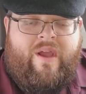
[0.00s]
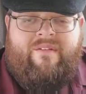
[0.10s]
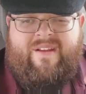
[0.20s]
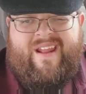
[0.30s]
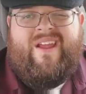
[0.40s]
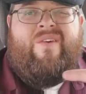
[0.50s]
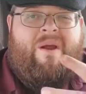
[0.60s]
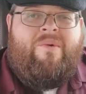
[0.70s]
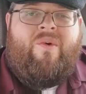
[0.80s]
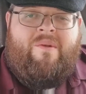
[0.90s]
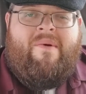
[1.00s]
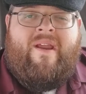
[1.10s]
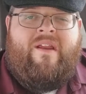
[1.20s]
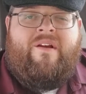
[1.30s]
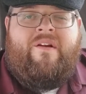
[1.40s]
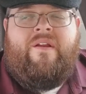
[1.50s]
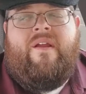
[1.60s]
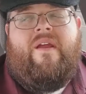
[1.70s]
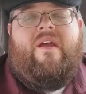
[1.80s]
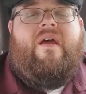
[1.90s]
kind of kind of like what I'm doing with my year
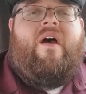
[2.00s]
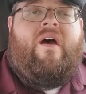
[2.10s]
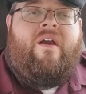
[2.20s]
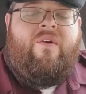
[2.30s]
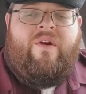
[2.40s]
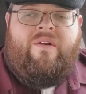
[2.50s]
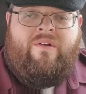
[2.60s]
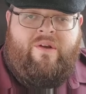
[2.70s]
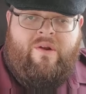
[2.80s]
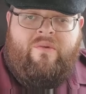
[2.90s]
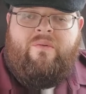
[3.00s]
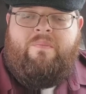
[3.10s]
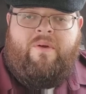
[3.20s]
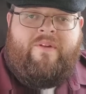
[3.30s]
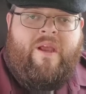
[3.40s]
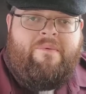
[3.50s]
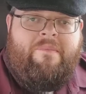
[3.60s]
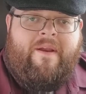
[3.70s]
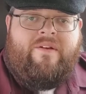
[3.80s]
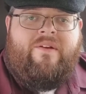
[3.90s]
uh, go ahead and you know post a couple
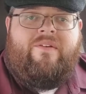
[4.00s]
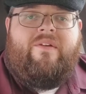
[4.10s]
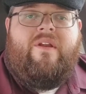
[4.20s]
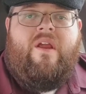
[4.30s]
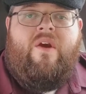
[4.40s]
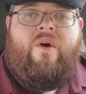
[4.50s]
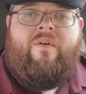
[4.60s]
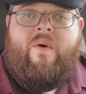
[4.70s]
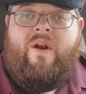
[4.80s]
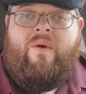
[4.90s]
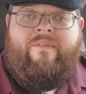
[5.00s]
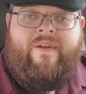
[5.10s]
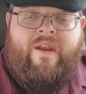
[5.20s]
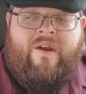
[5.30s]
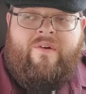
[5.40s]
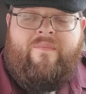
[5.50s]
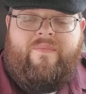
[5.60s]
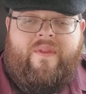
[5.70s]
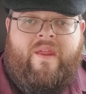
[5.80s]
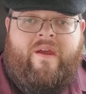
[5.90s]
pictures, or if you want to do a video
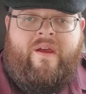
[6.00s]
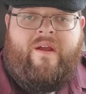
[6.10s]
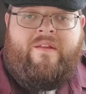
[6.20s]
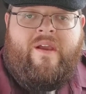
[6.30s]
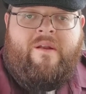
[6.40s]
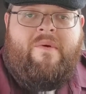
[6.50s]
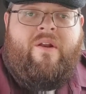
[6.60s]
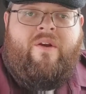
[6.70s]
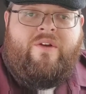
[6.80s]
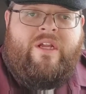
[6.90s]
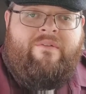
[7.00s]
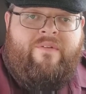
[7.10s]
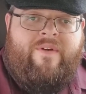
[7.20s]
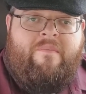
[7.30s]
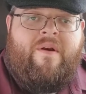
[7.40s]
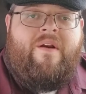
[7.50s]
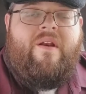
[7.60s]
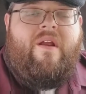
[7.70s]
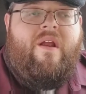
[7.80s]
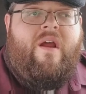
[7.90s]
uh, talking about No Shave November,
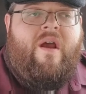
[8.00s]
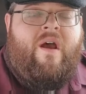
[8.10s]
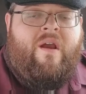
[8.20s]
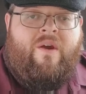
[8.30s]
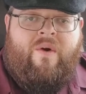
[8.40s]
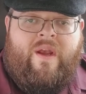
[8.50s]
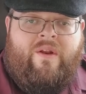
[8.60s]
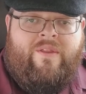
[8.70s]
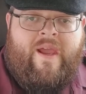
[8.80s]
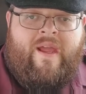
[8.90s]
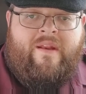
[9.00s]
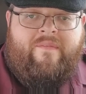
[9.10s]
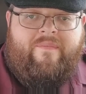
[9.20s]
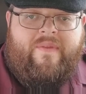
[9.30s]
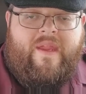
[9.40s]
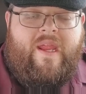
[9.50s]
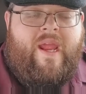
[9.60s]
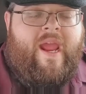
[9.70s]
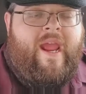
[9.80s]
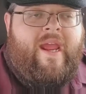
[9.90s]
uh, go ahead and do that.
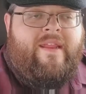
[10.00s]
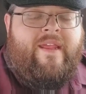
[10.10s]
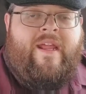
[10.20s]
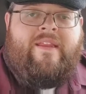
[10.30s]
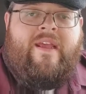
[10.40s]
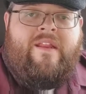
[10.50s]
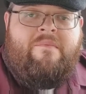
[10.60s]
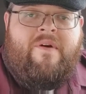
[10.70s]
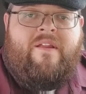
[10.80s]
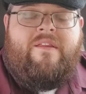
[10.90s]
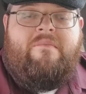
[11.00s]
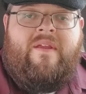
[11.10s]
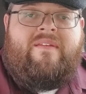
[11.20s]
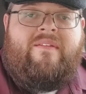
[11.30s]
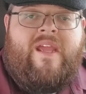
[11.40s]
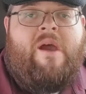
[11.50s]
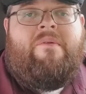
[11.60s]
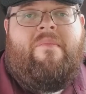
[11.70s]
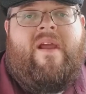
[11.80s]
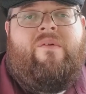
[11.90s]
And then at the end of the month, Mrs.
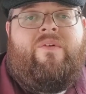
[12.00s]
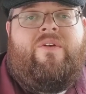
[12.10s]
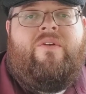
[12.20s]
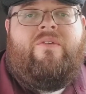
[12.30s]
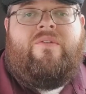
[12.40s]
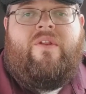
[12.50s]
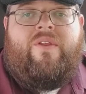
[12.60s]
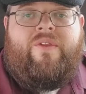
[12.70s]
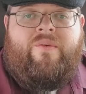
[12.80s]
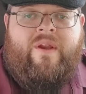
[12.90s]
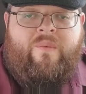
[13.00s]
Dapperman will choose three